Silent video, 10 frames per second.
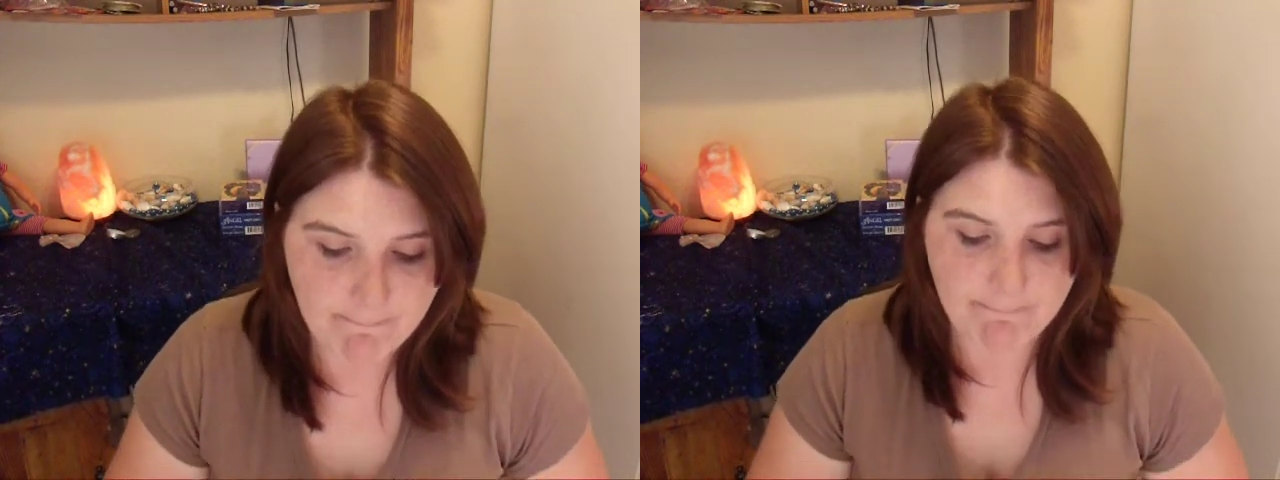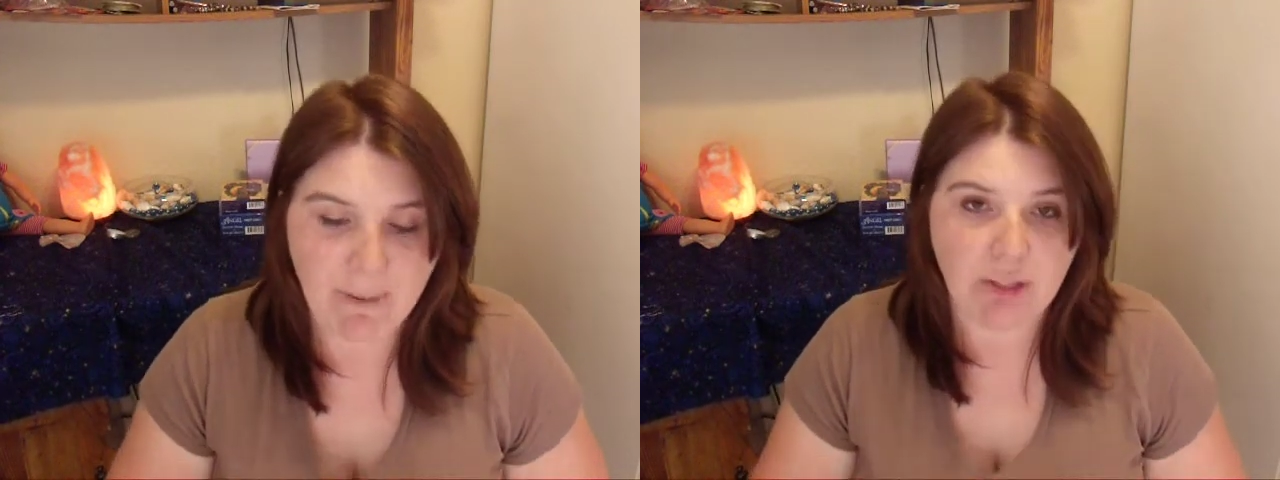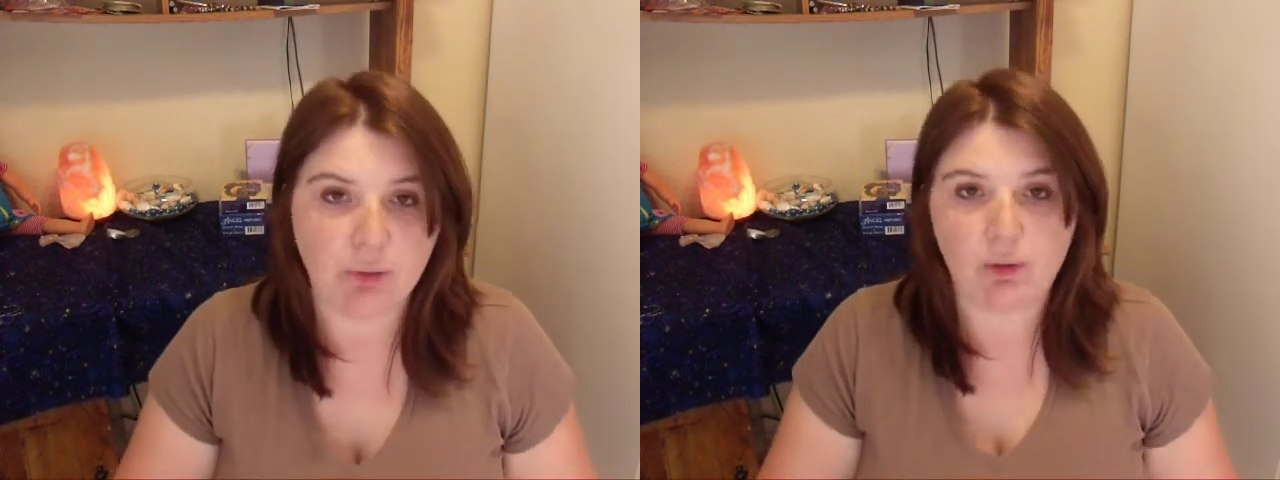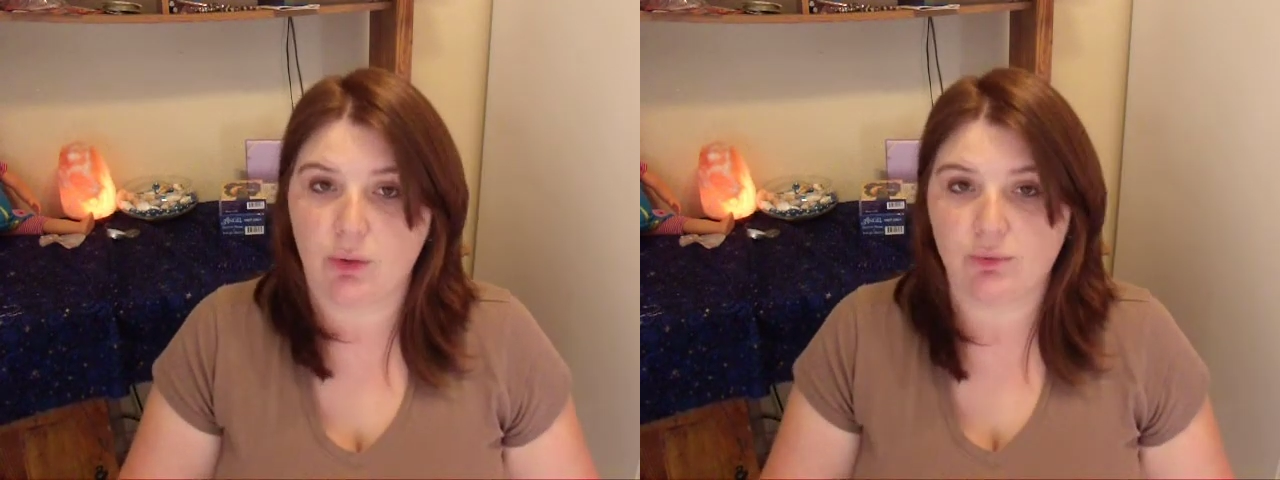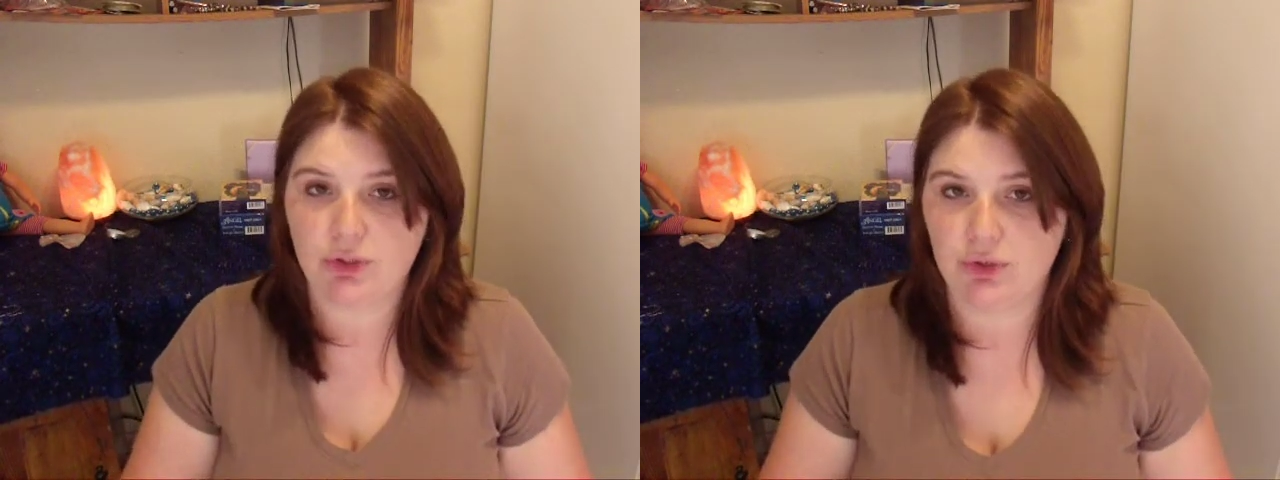But you're
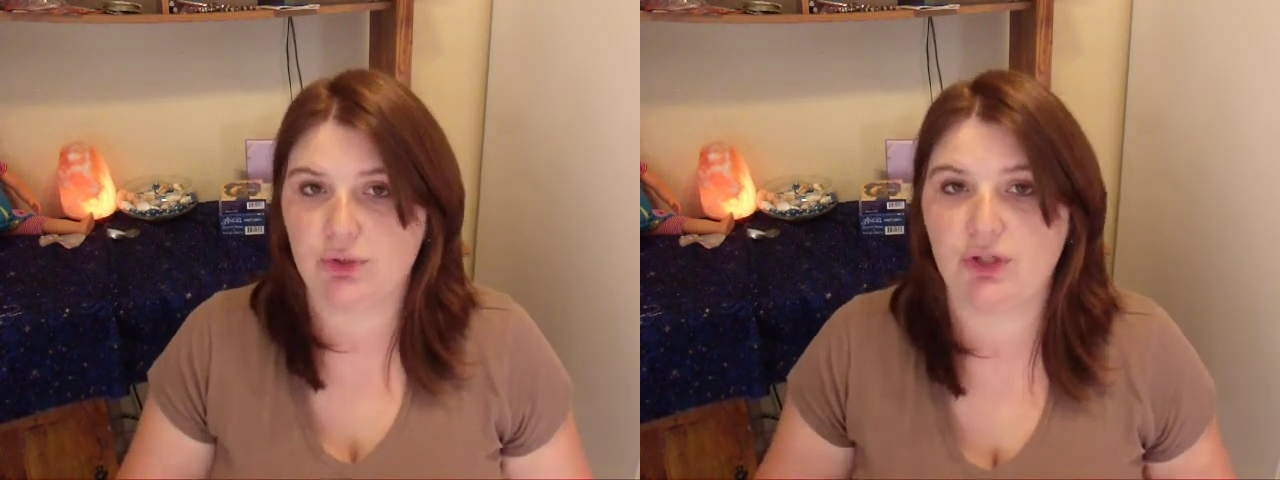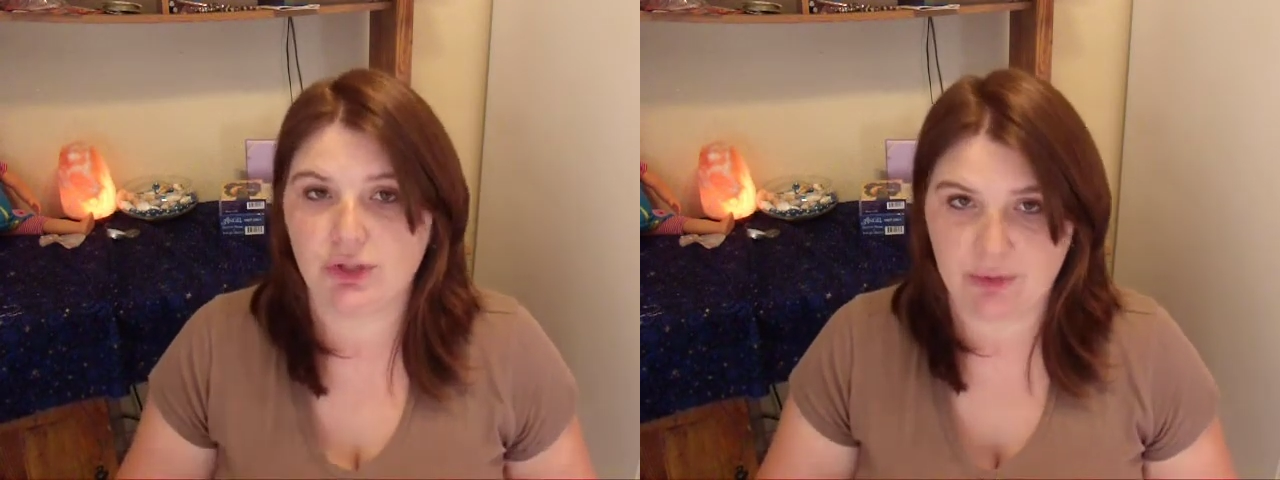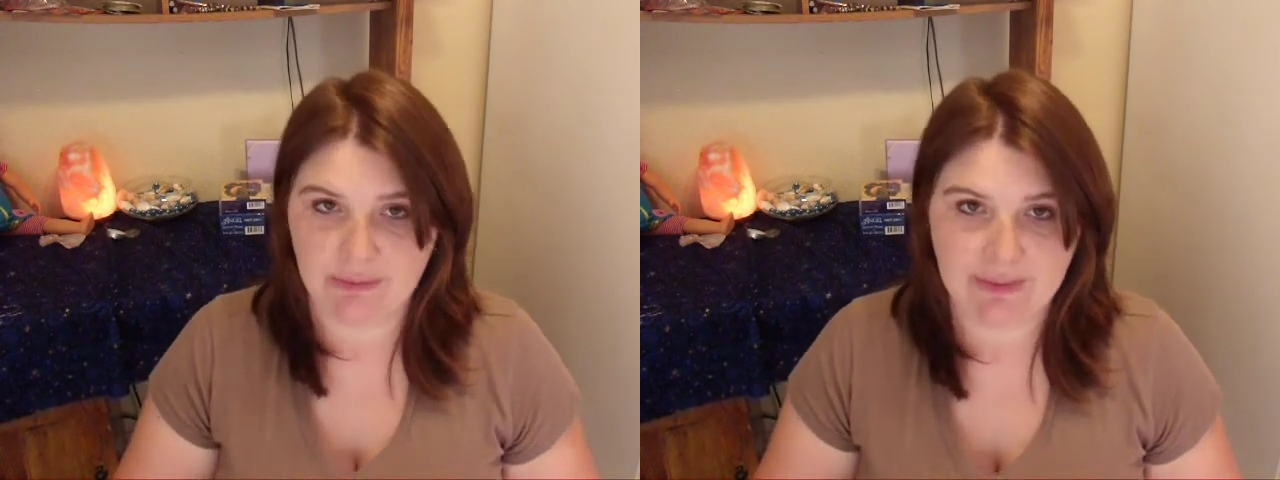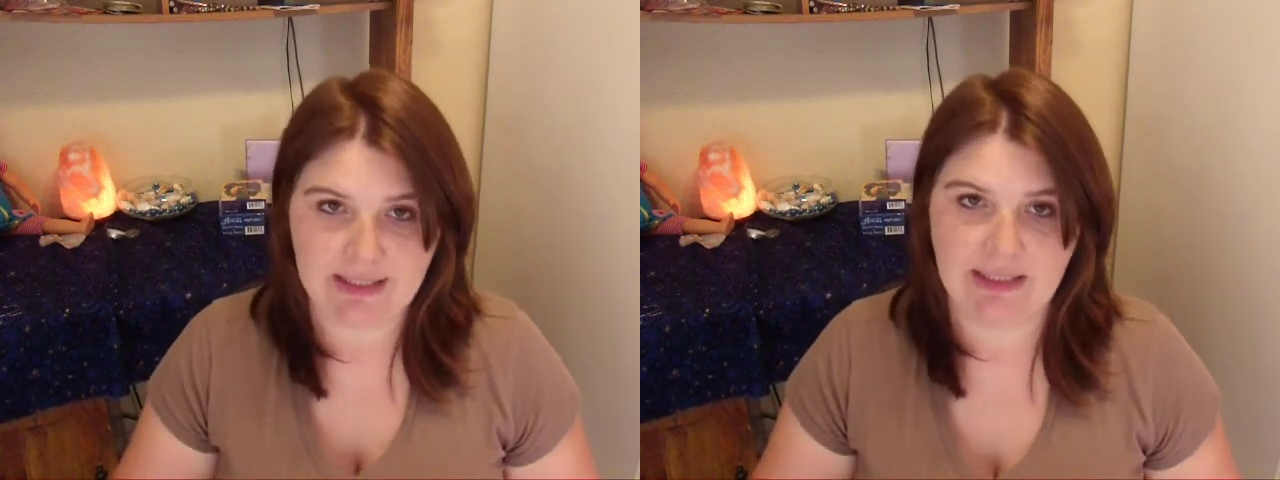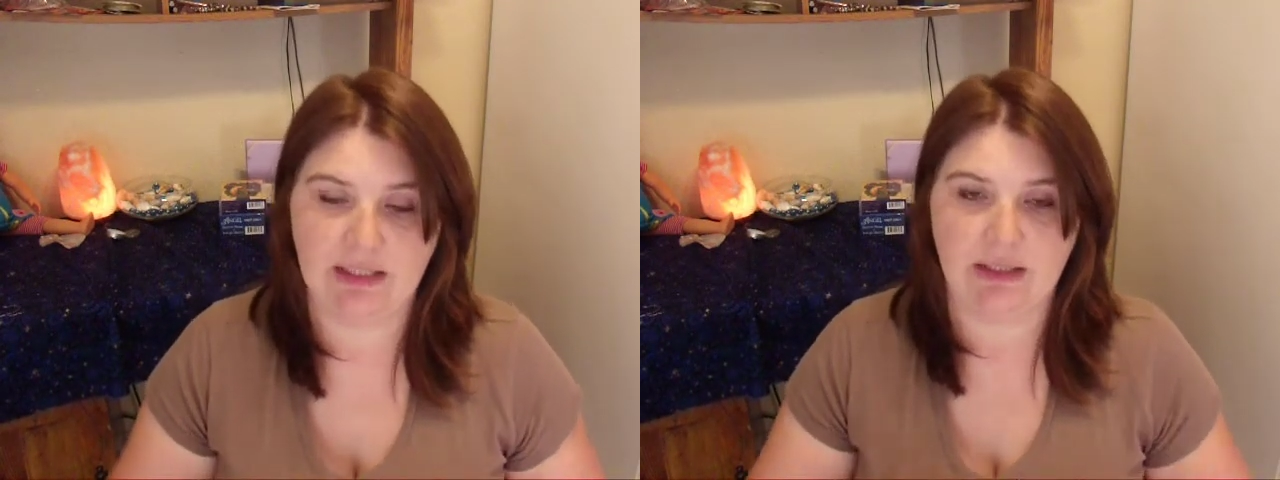not doing
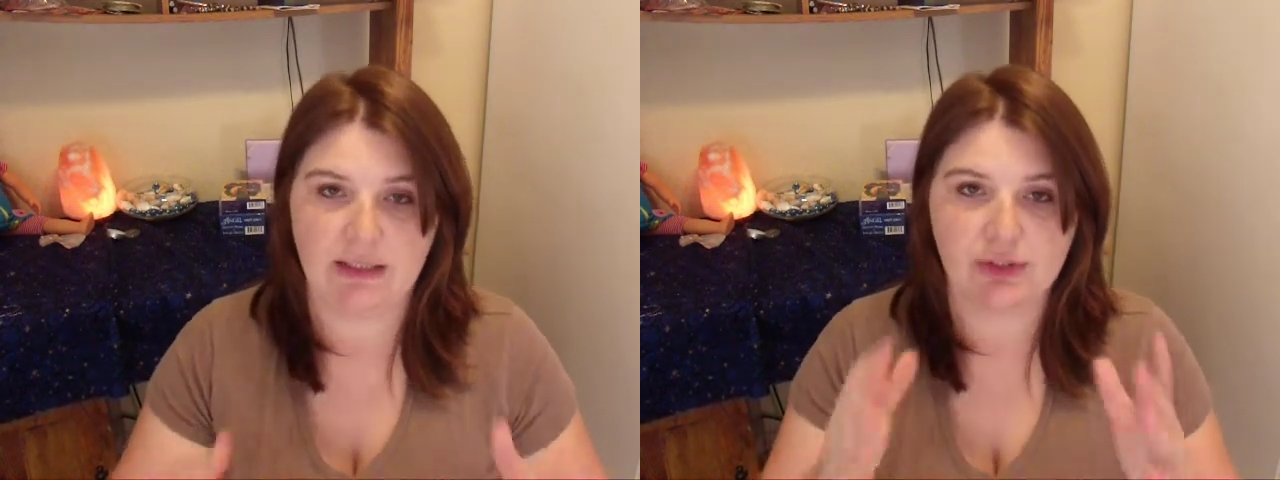Reiki healing.